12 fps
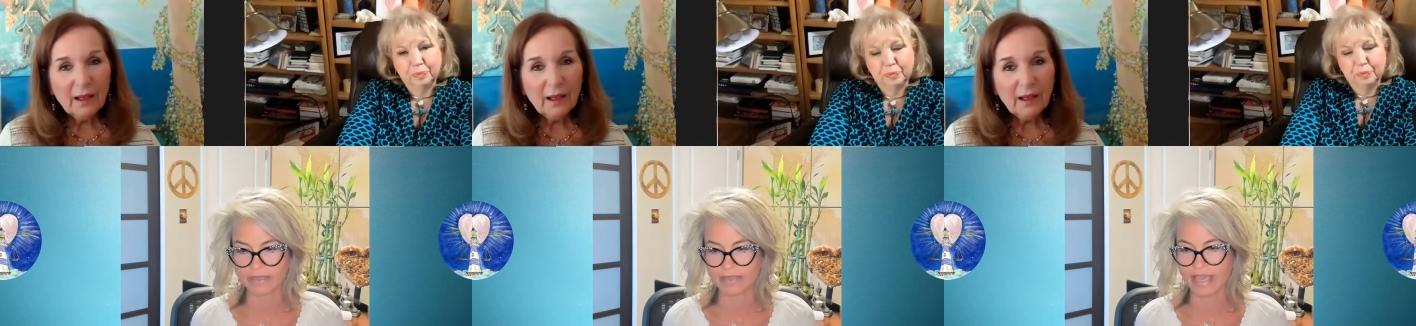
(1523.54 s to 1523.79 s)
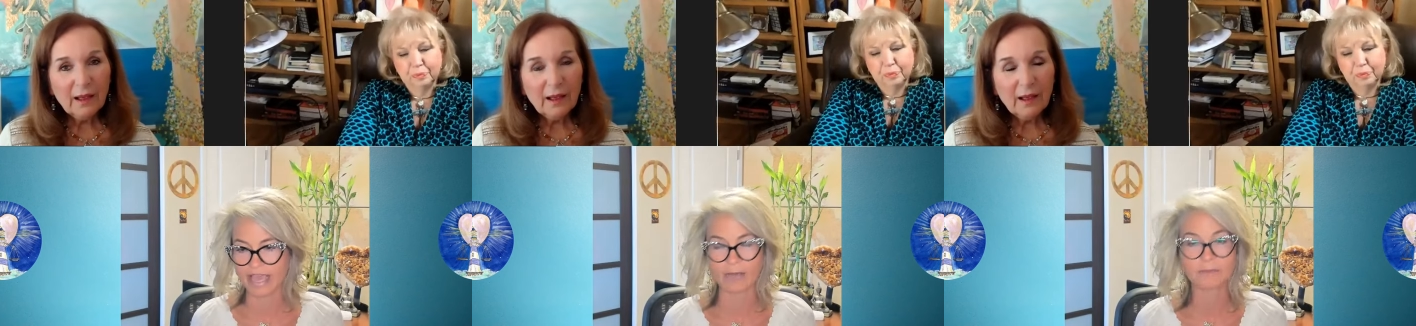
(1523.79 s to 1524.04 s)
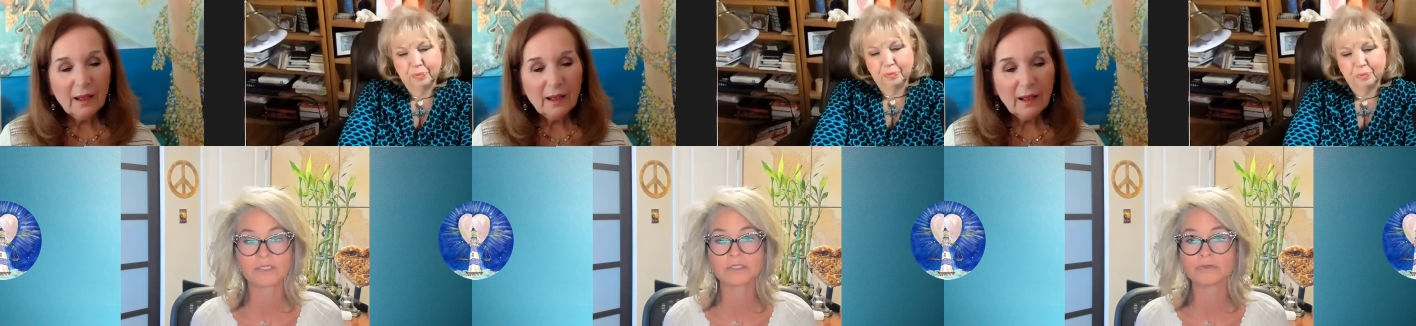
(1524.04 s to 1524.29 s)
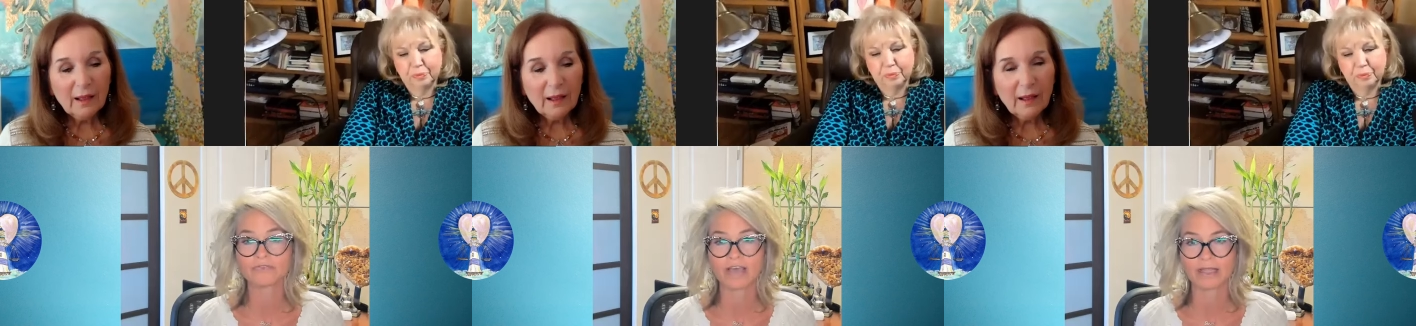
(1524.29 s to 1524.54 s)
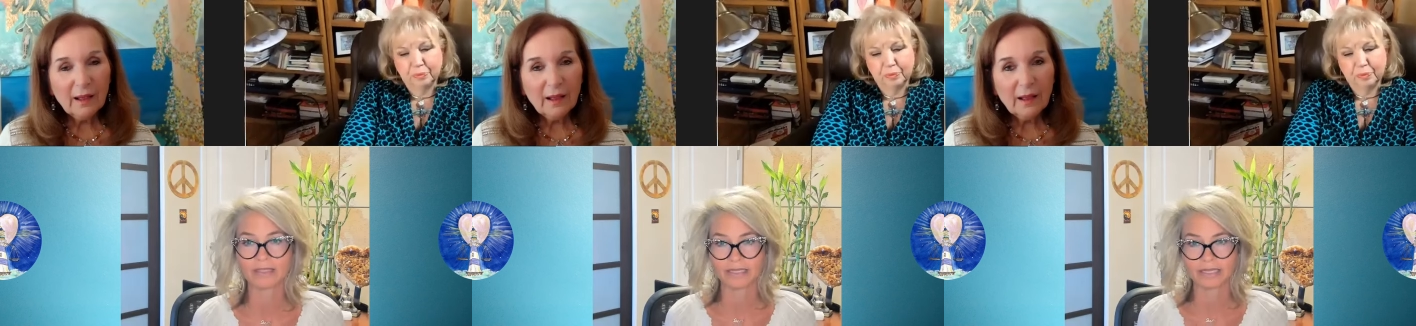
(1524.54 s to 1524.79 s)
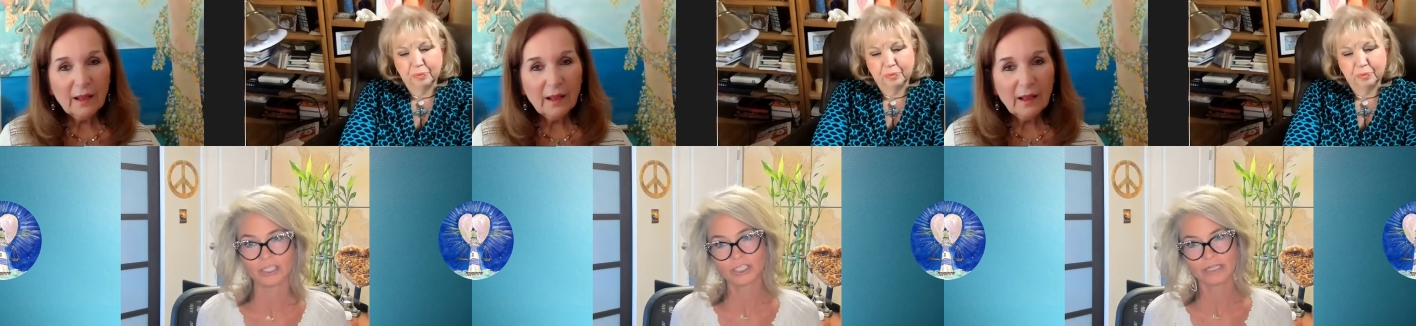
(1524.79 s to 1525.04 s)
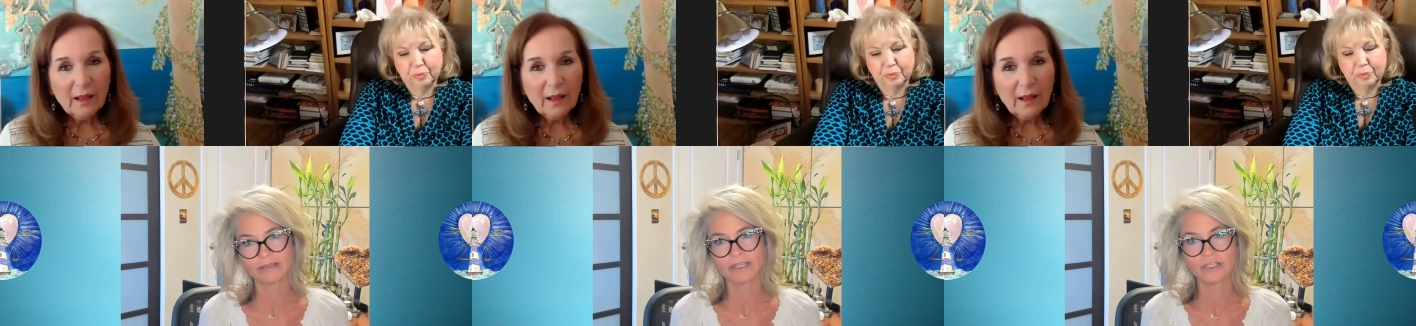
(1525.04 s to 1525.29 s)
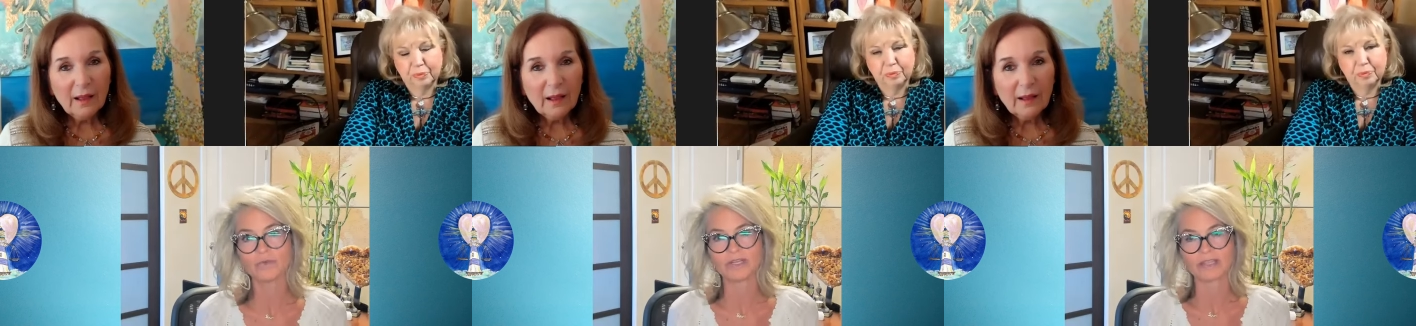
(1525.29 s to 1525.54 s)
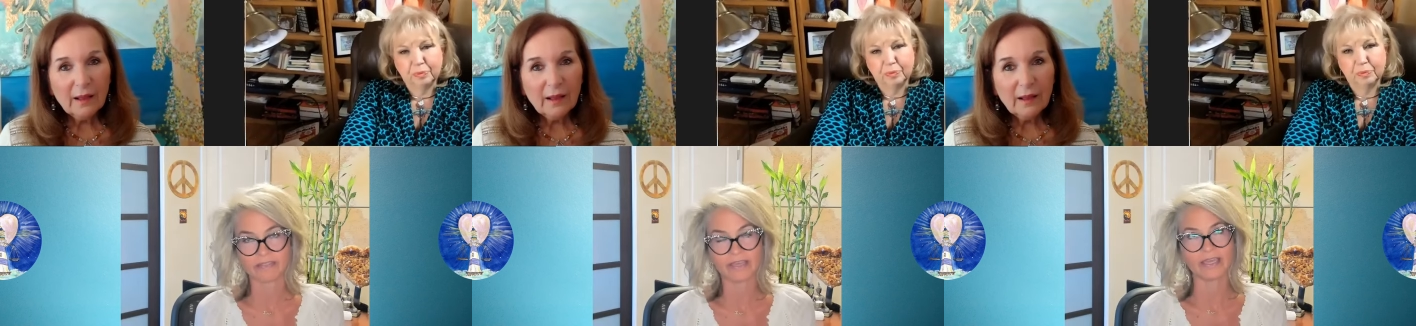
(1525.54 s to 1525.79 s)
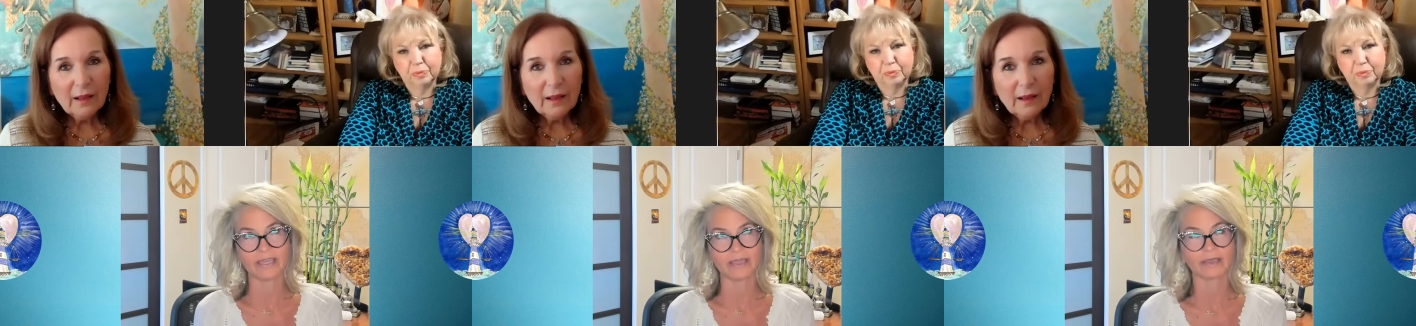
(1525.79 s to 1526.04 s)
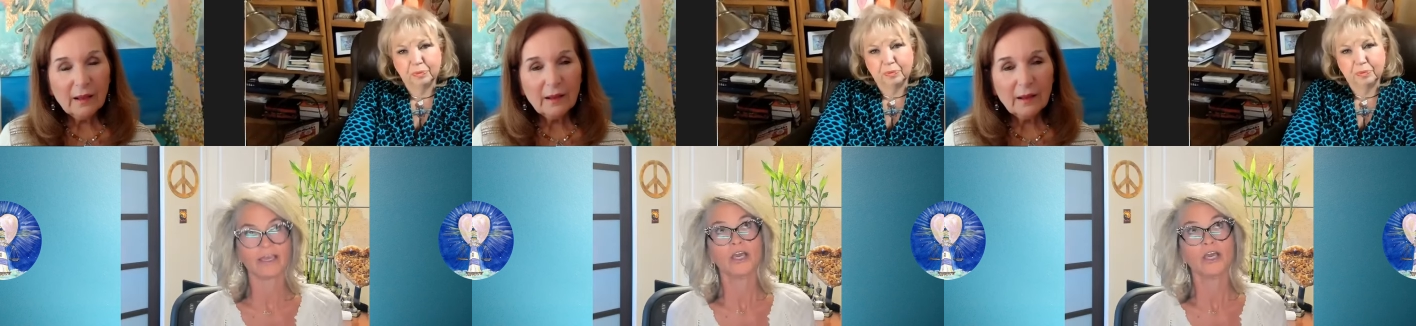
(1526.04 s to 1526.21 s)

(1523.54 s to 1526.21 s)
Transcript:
Speaker 1: the absolute validation. And then you would think,